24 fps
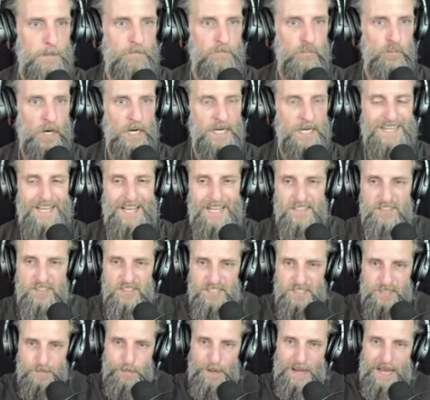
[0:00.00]
Right?
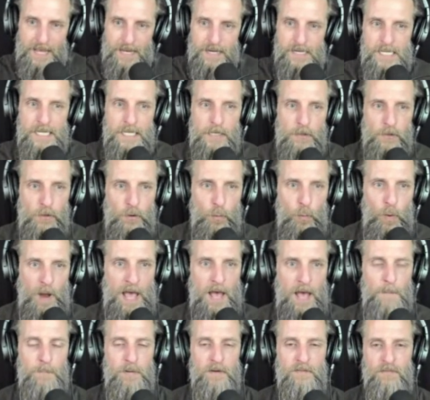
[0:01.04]
Expanding the
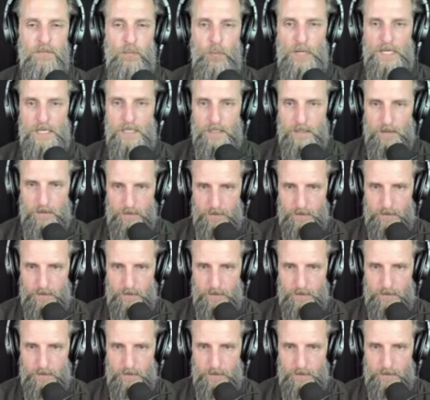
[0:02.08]
web of Wyrd,